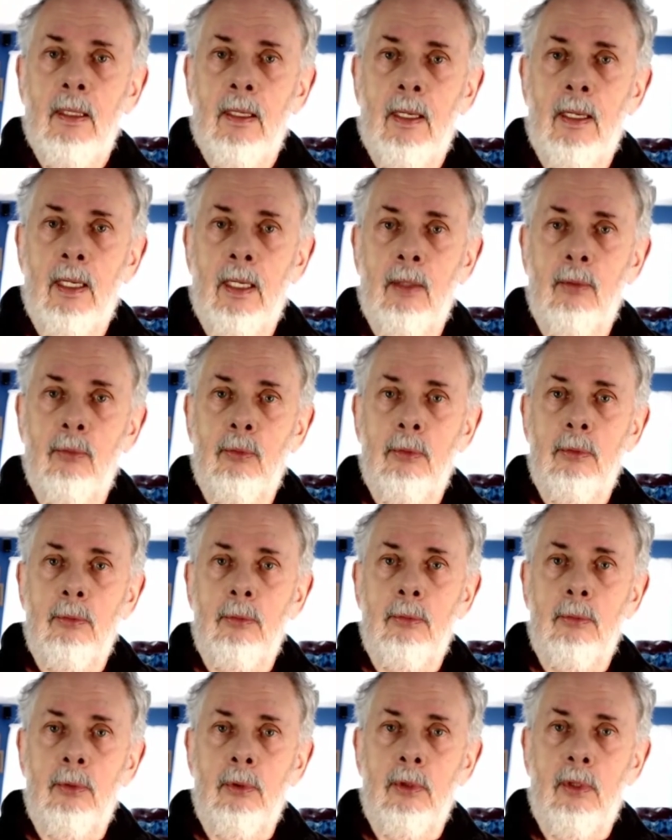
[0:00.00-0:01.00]
uh,
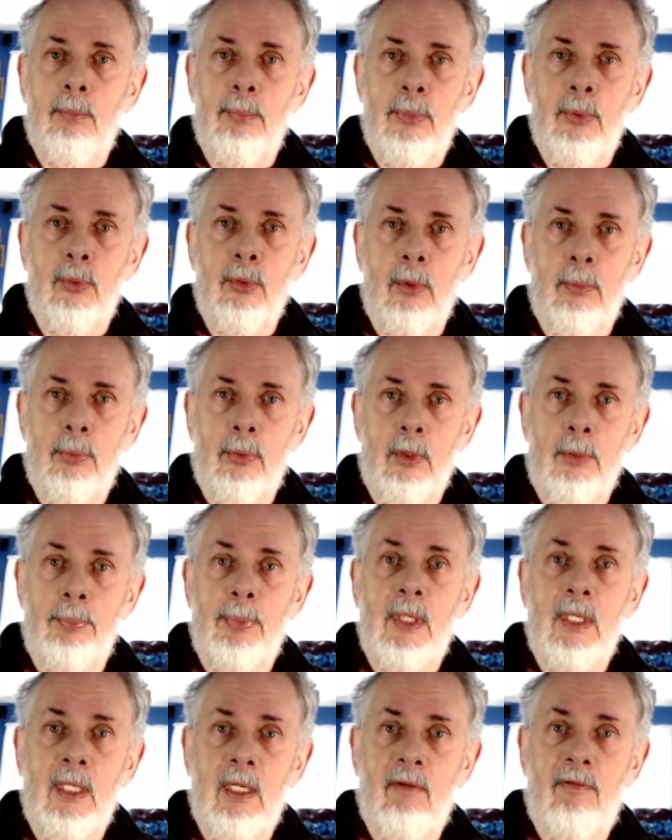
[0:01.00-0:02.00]
were, were, were
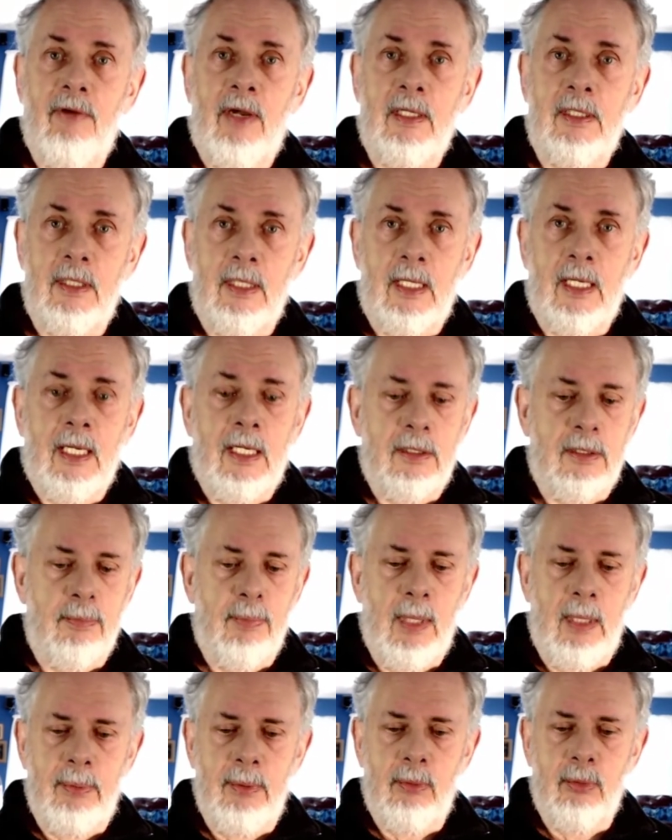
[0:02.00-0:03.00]
being affected, I guess
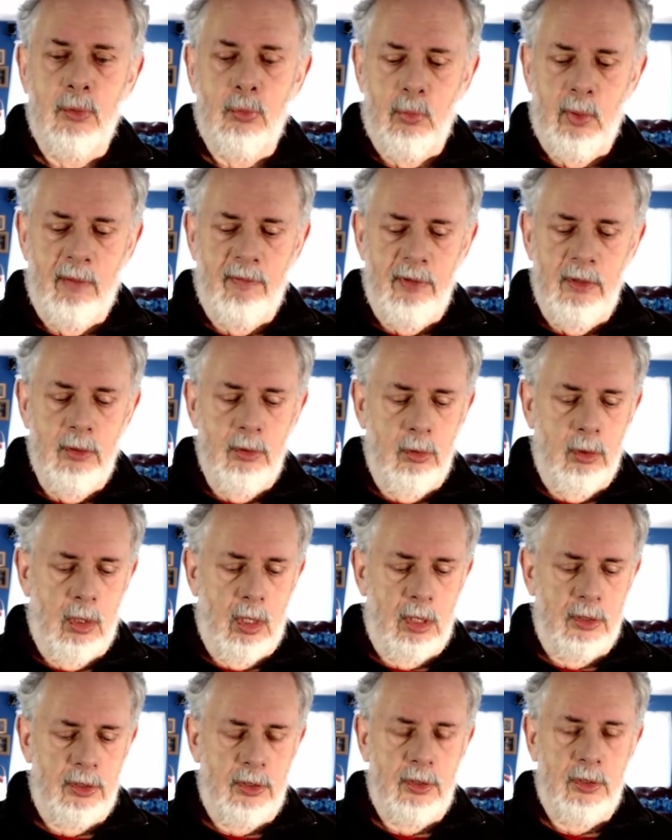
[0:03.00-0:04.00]
maybe with revenue
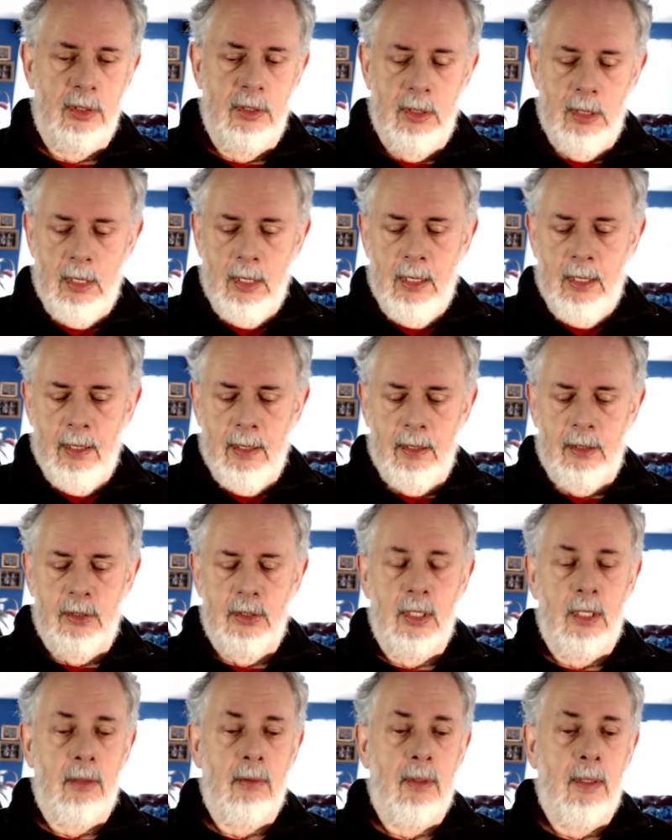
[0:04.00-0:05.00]
losses, et
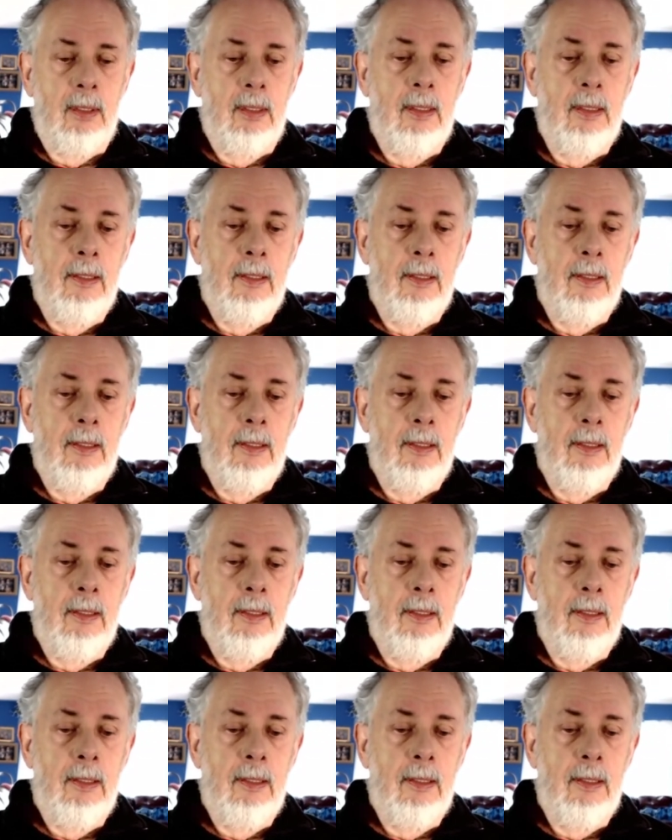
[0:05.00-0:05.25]
cetera.